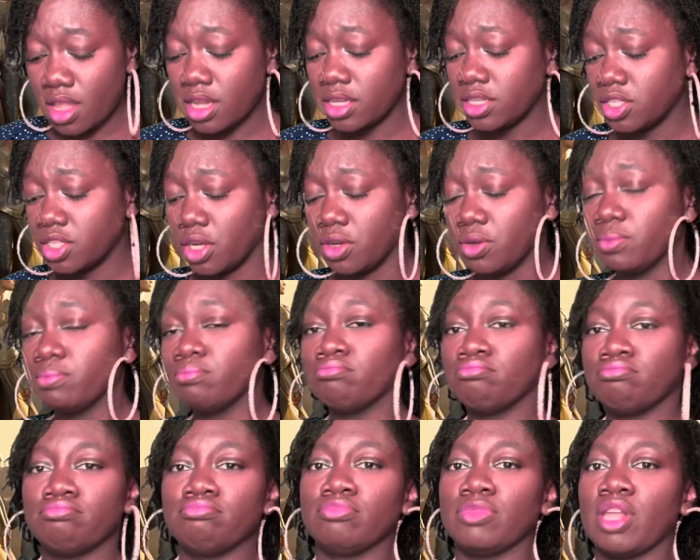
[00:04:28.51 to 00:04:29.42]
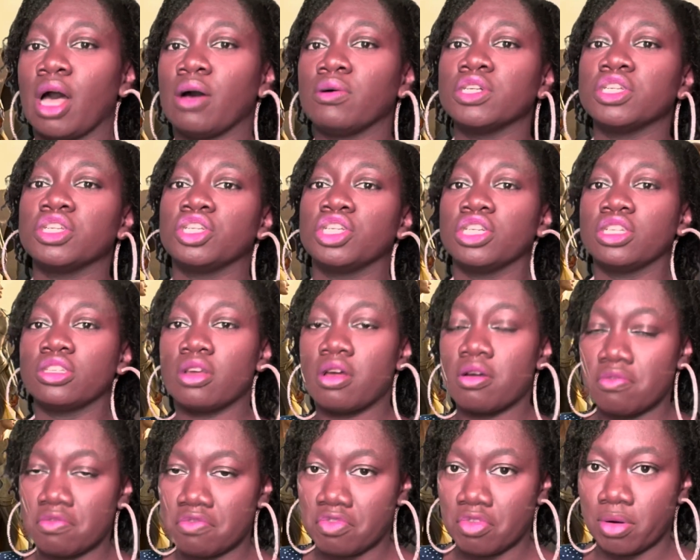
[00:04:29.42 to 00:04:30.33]
So that was just
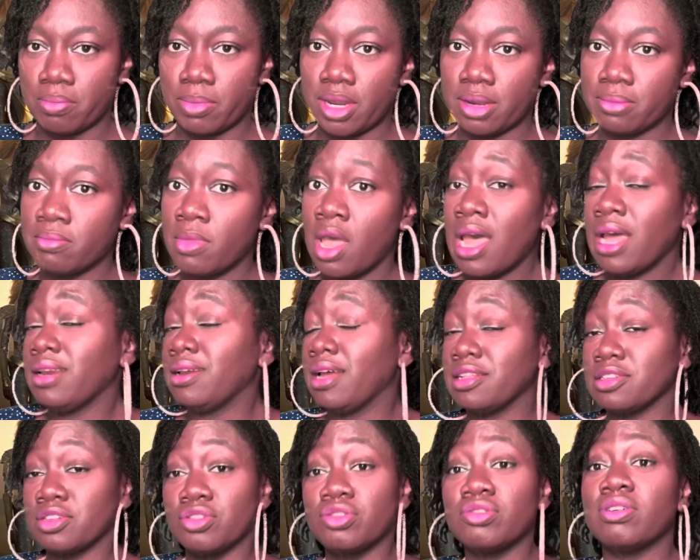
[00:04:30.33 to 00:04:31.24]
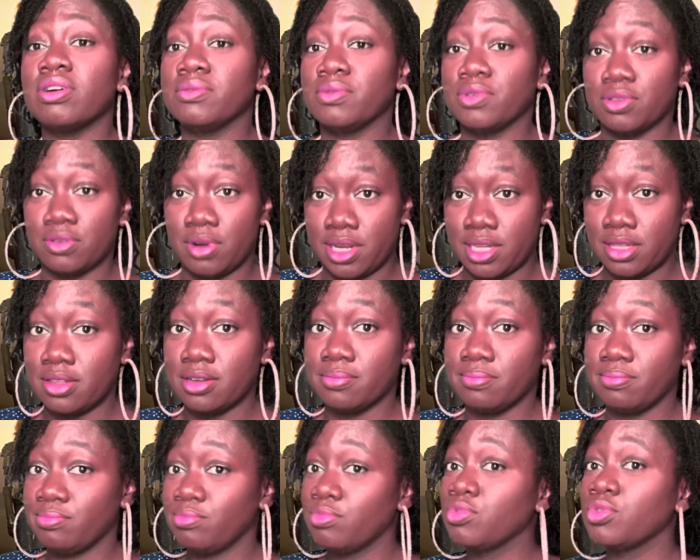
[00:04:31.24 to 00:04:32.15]
for me. Now, the story was great, though.
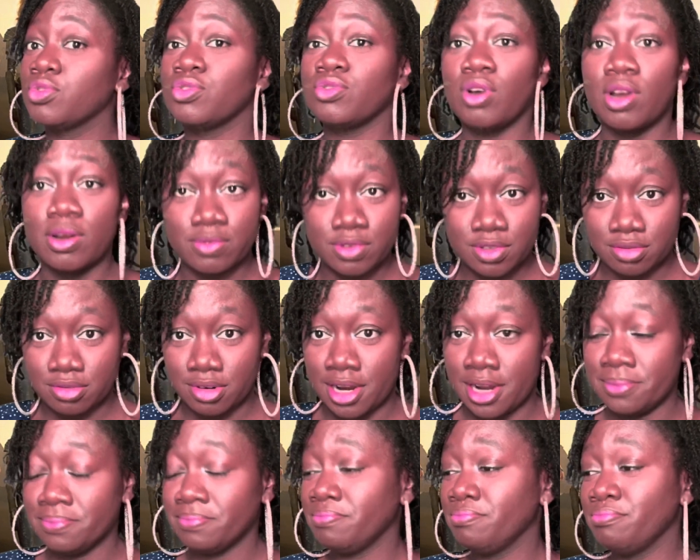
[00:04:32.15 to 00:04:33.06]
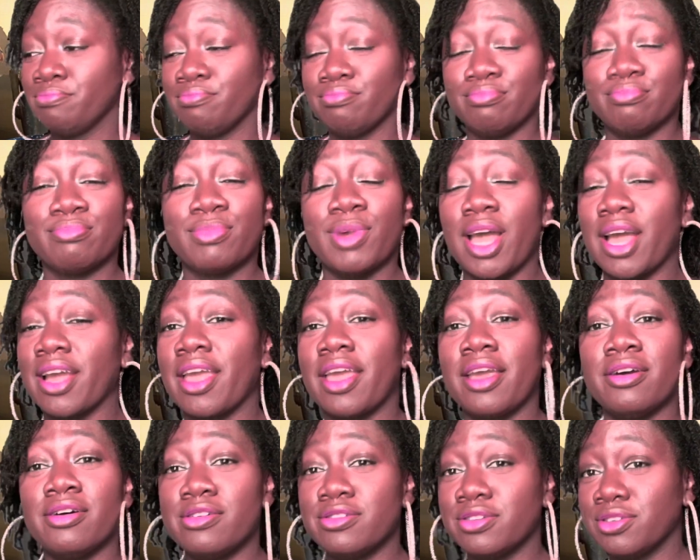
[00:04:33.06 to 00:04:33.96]
The story was great. I
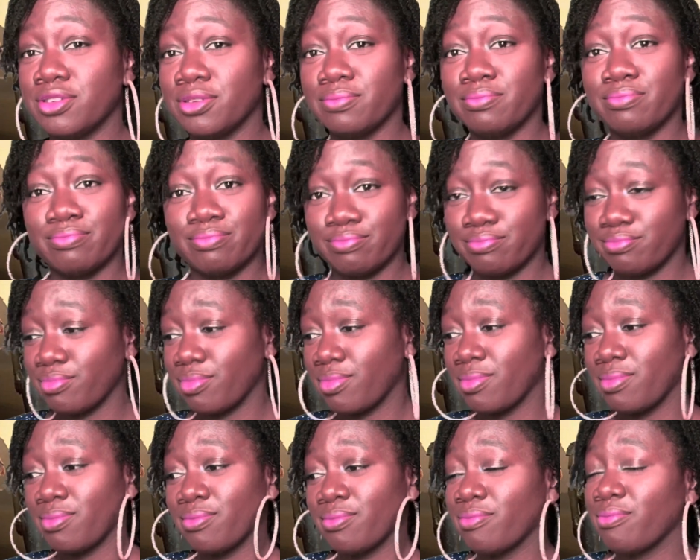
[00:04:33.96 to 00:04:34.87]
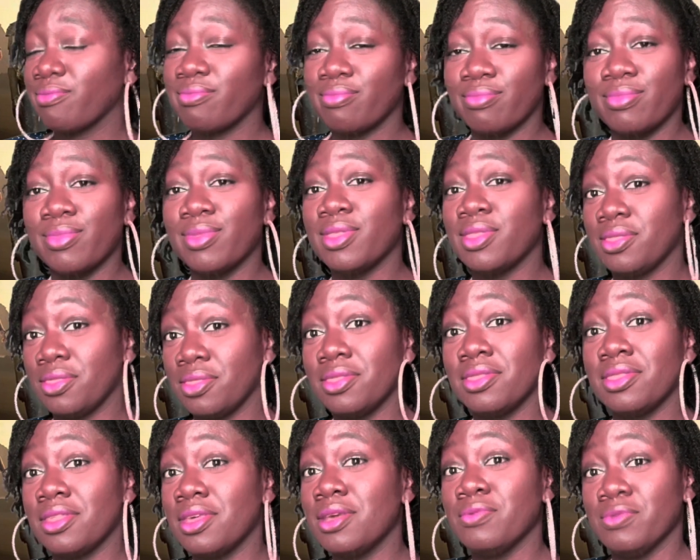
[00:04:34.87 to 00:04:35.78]
can't hold you.
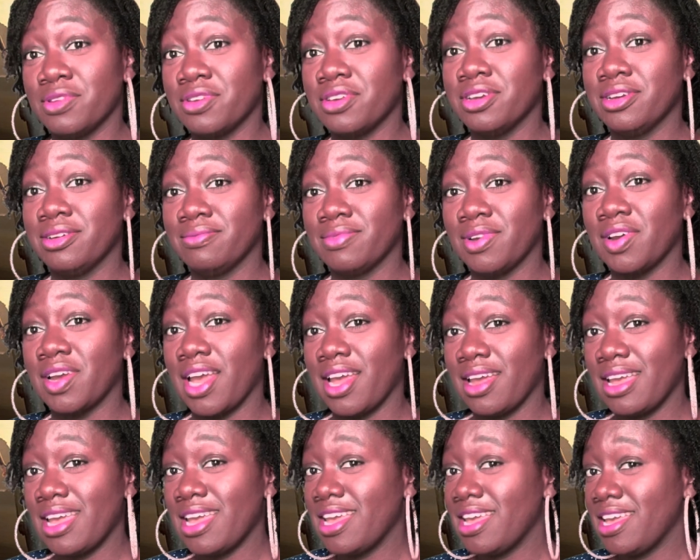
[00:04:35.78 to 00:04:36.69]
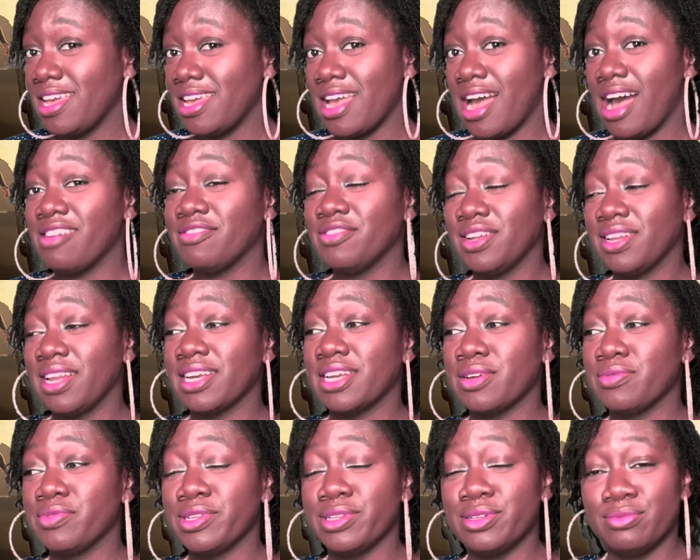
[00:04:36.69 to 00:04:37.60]
It was good, okay? I felt like it
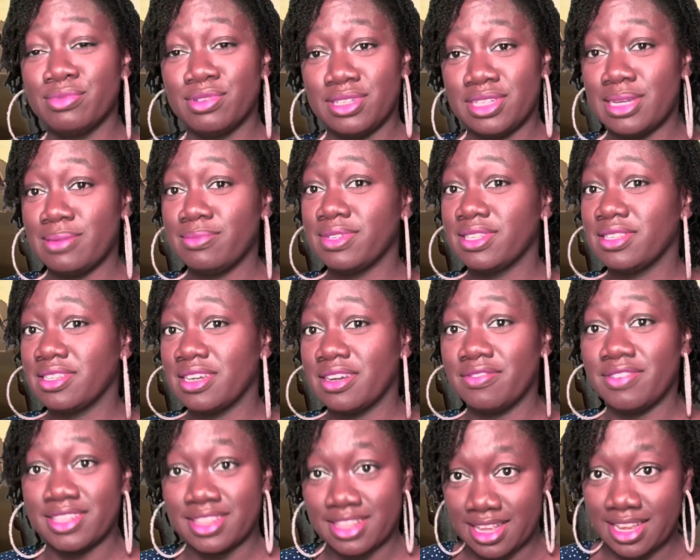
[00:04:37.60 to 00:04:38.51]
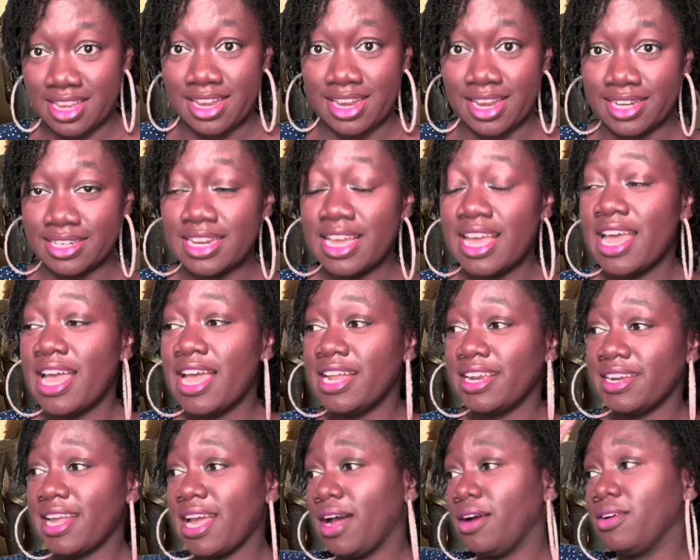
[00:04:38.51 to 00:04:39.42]
really redeemed itself at the end.
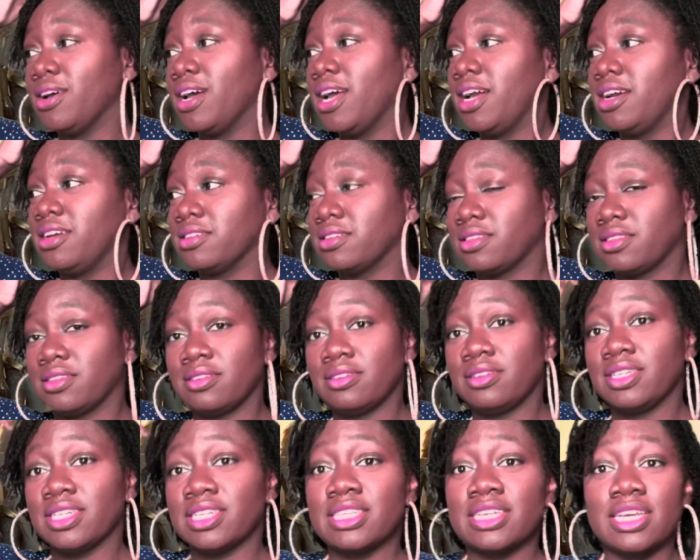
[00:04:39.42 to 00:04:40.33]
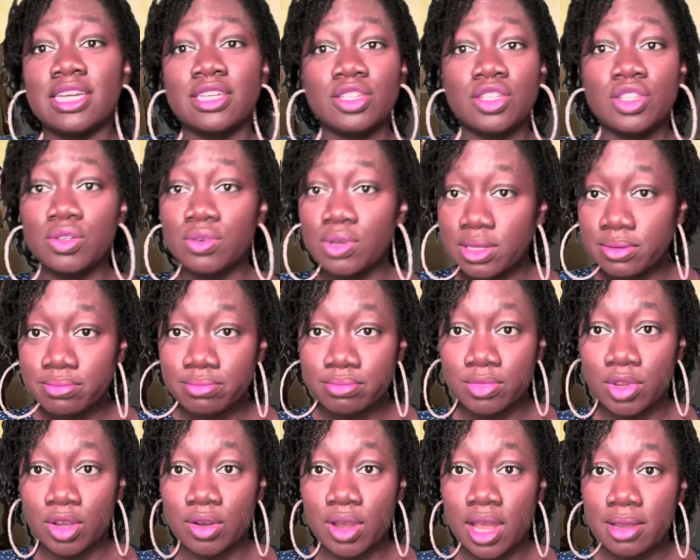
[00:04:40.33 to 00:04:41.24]
Now, just to get into it,
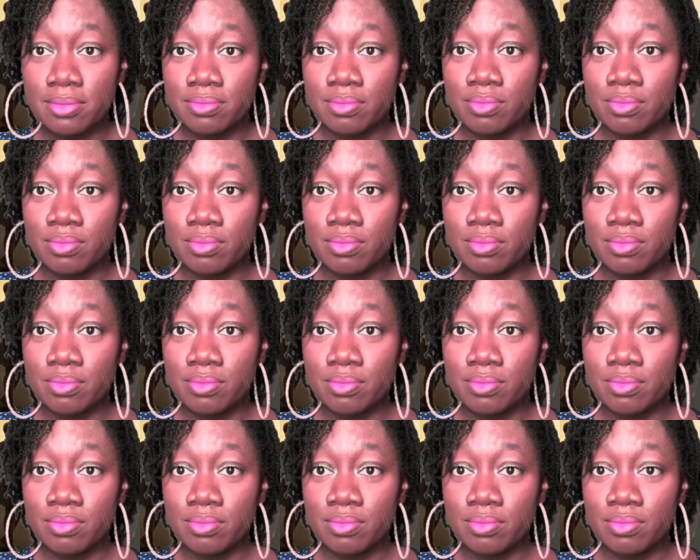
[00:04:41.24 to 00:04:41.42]
okay?